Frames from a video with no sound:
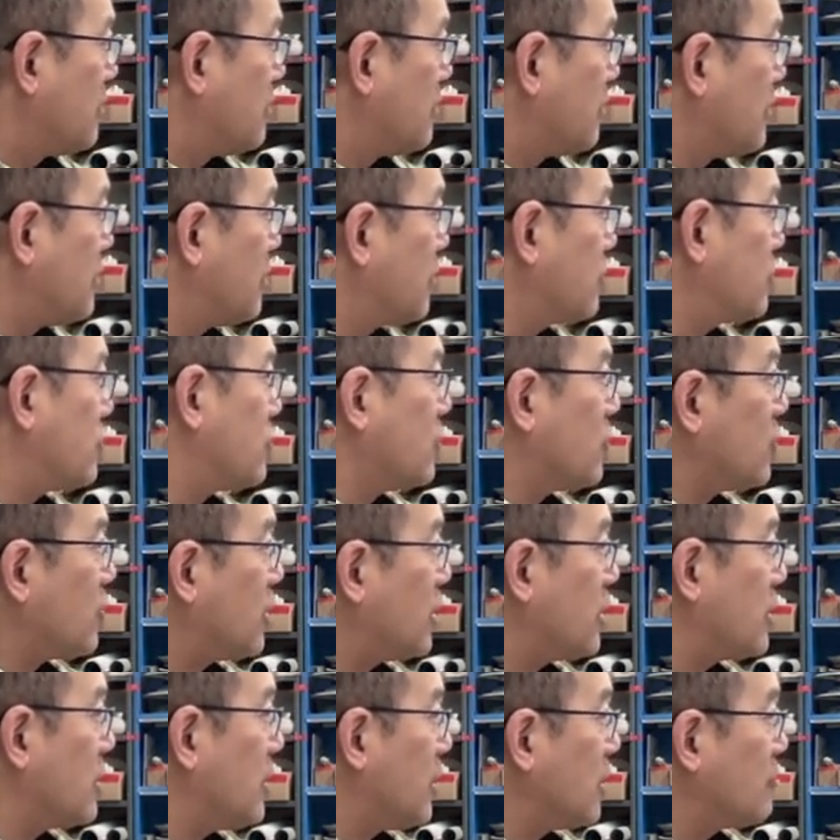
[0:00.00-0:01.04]
and they're still
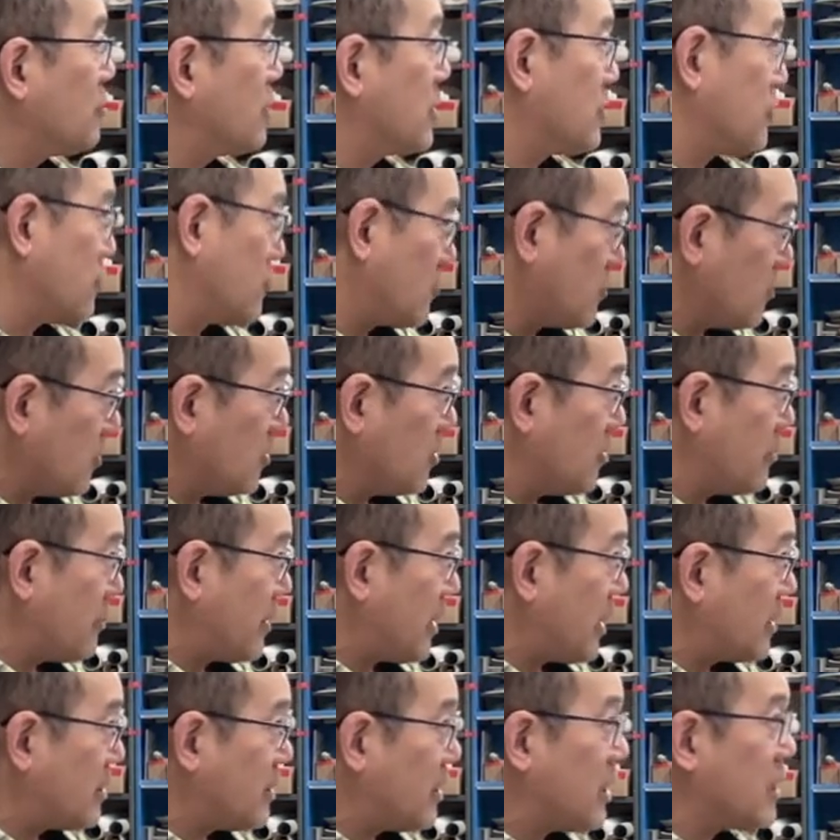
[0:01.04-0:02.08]
kind of young, but they're still a little bit
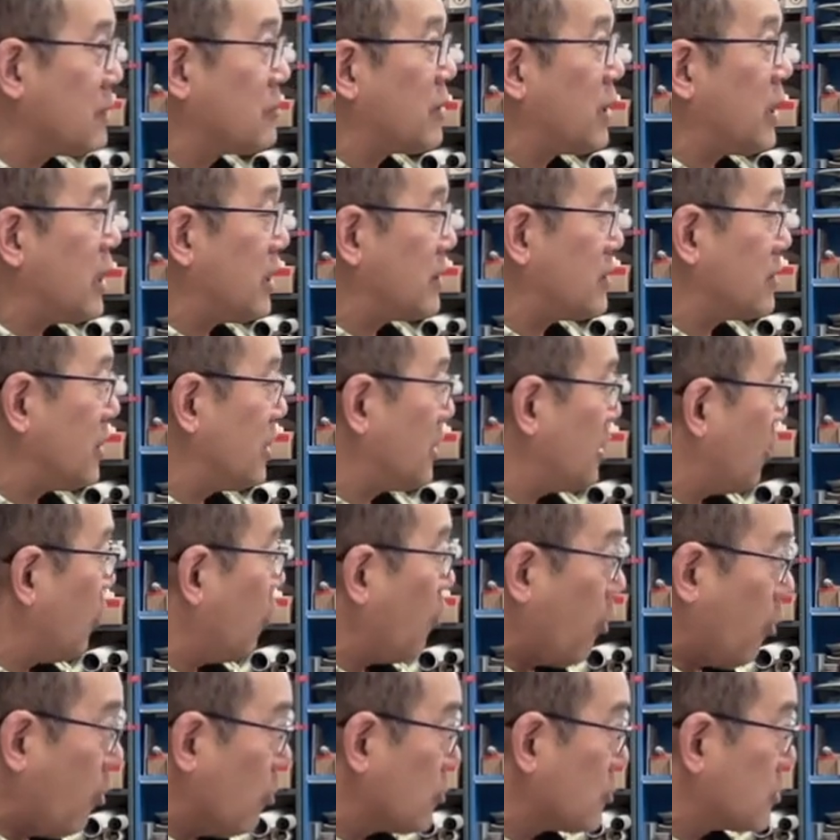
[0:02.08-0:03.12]
athletic. But as they get
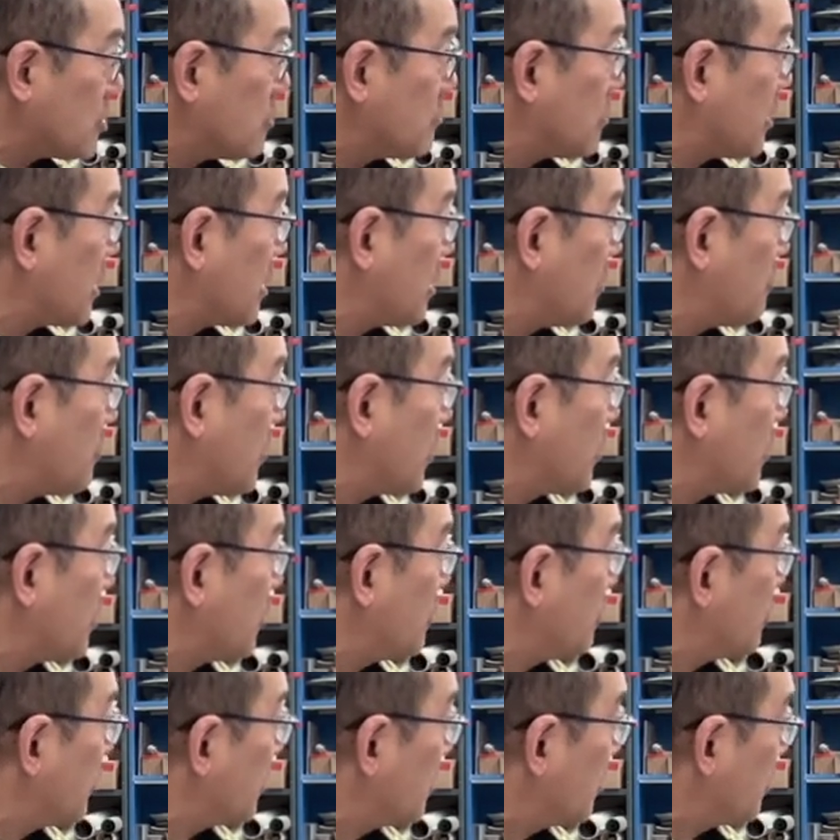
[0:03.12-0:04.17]
older, it may get bigger
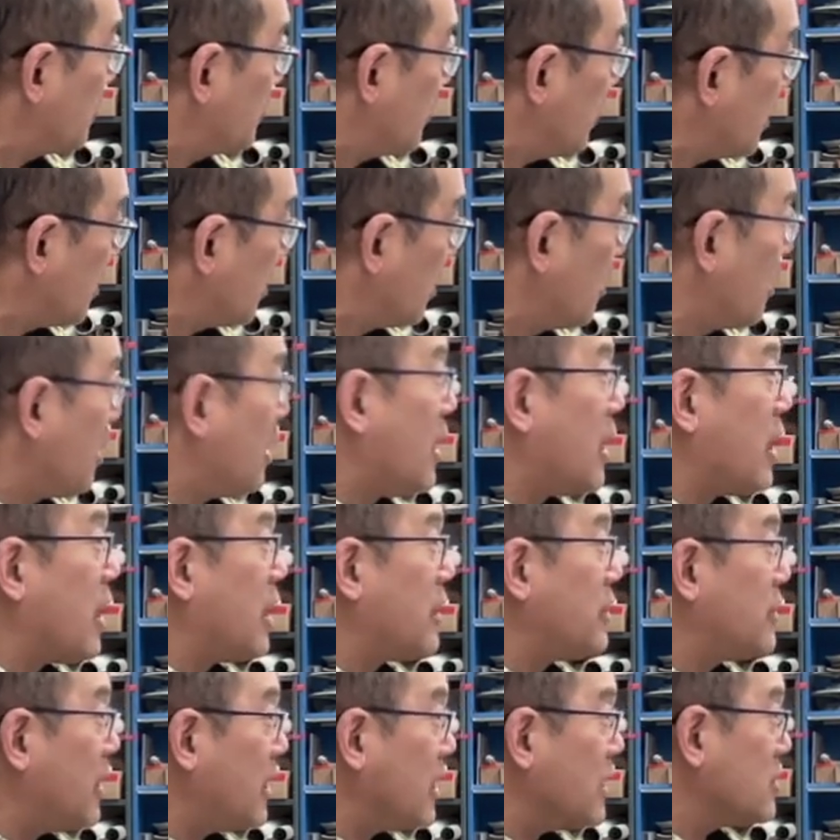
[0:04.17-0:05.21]
and bigger and bigger.
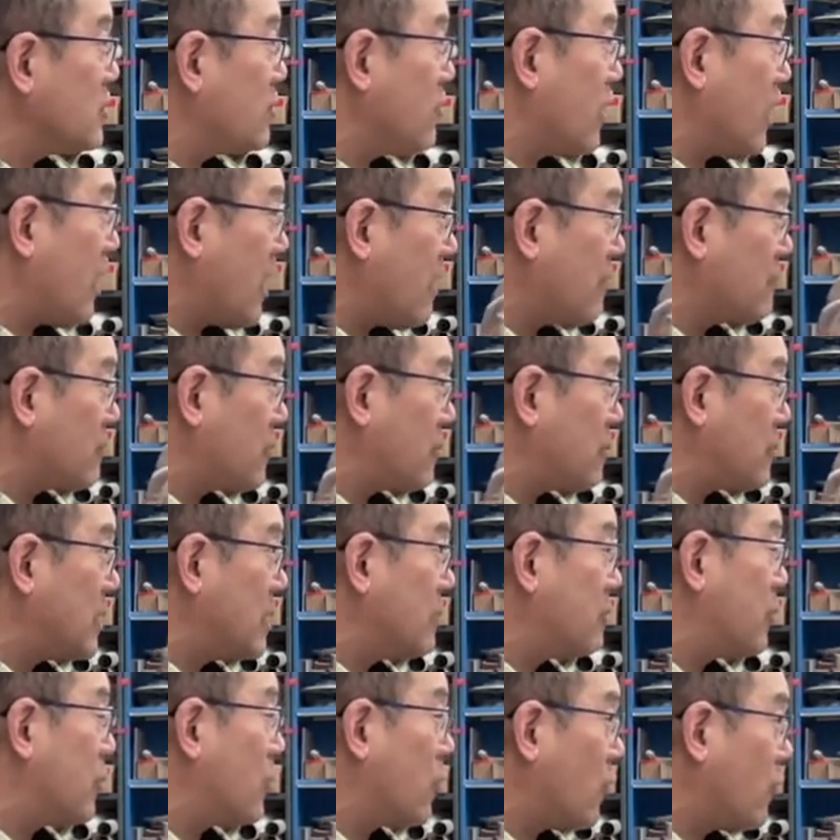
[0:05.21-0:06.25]
And then you have the
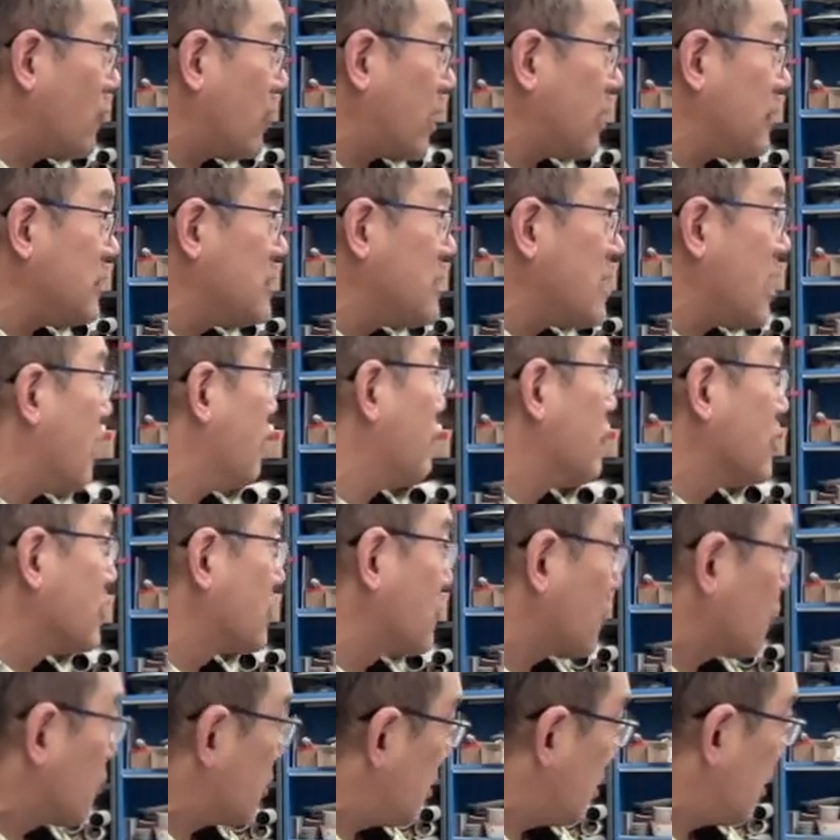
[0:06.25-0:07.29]
people that never
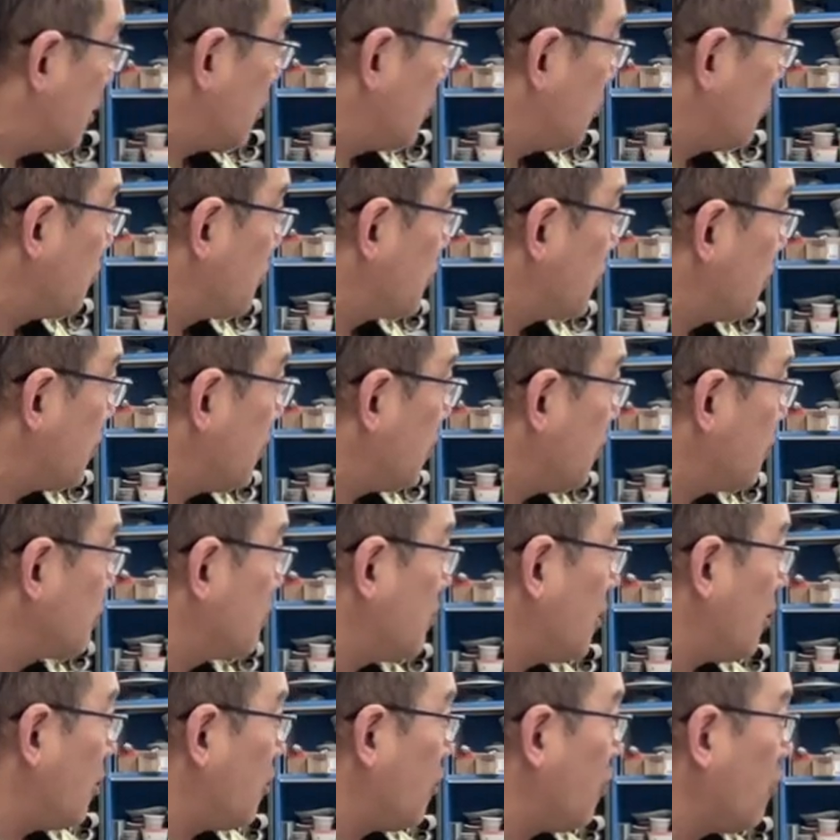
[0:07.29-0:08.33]
took care of themselves,
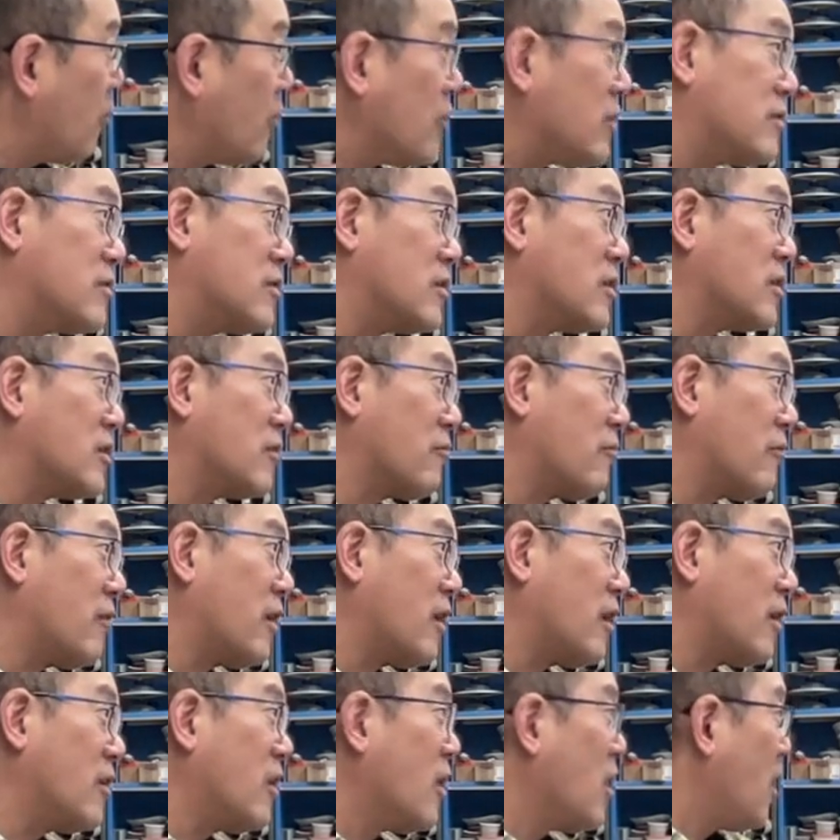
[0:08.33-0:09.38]
are always sitting
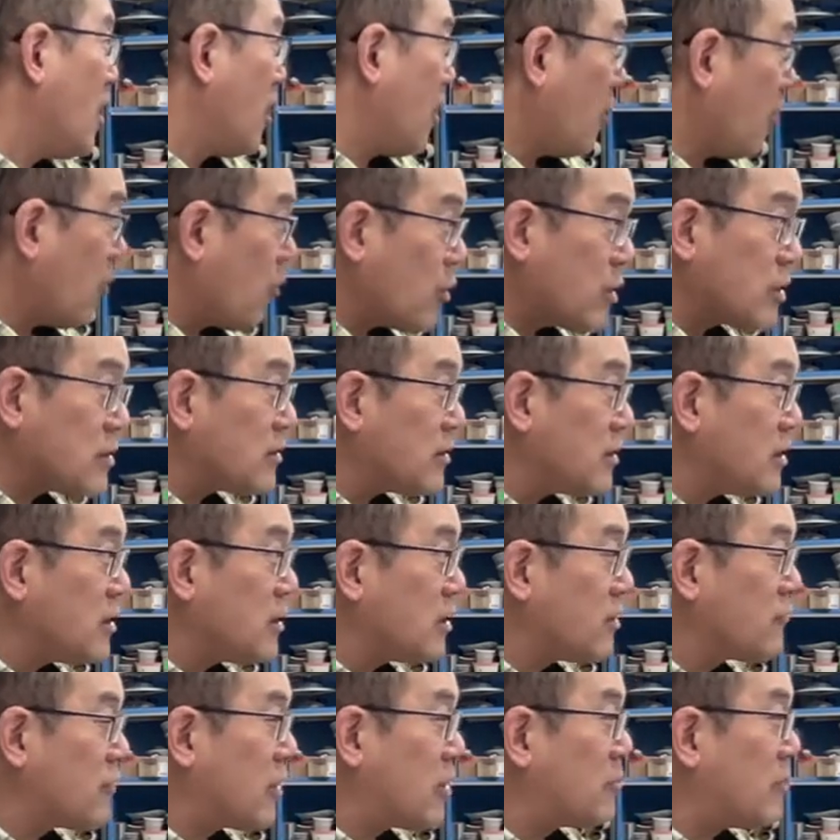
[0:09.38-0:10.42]
around, always
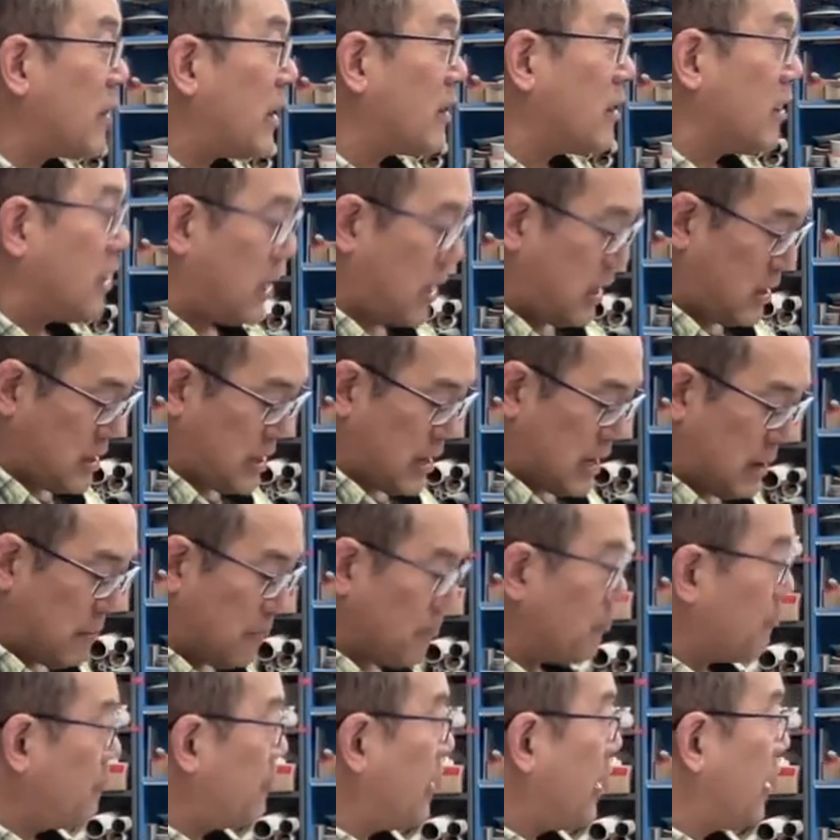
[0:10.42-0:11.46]
eating very badly. And that
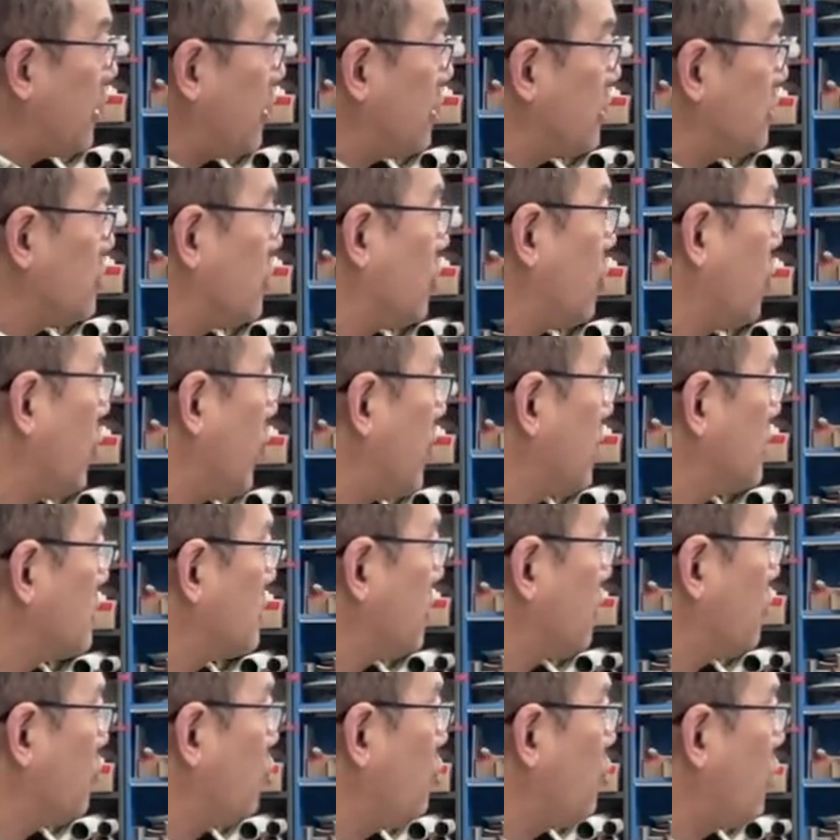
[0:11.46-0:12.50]
belly, though, has
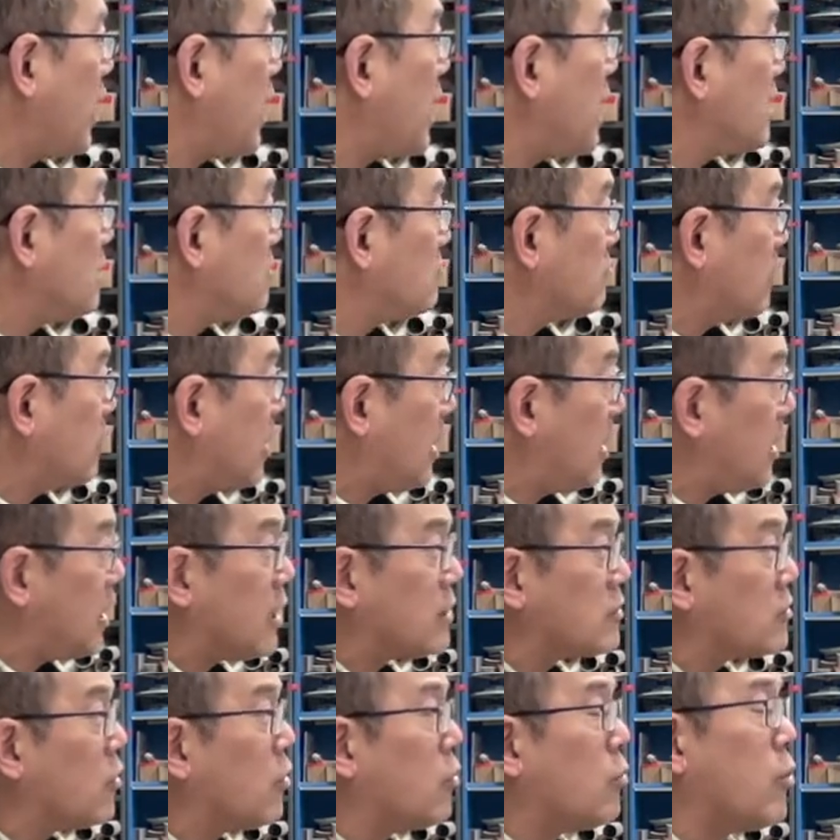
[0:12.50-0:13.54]
a weight, right?
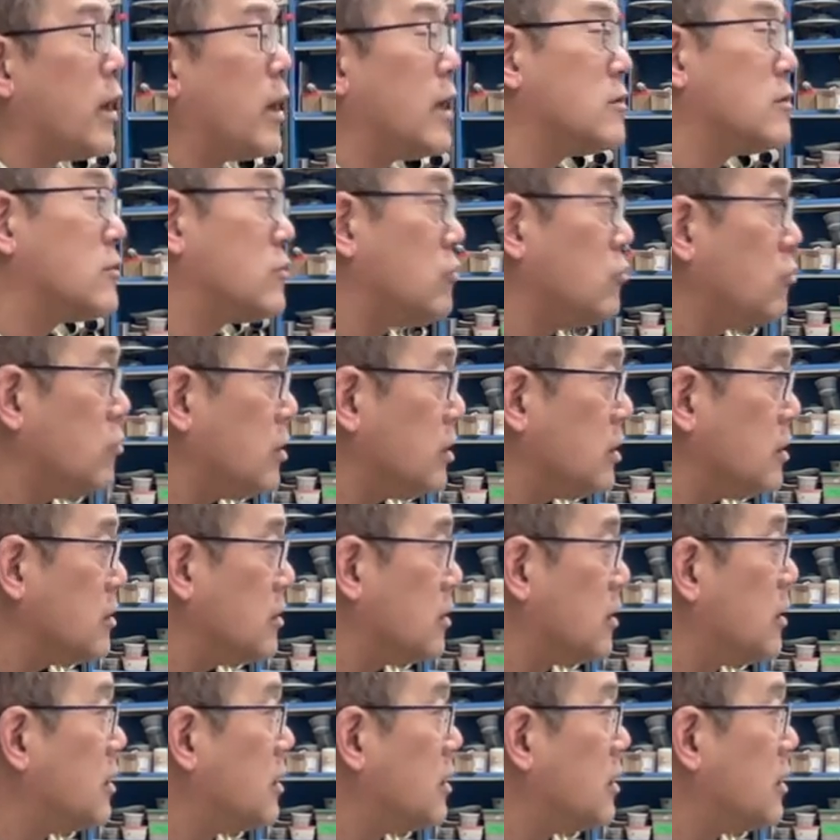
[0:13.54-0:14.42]
Has a weight to it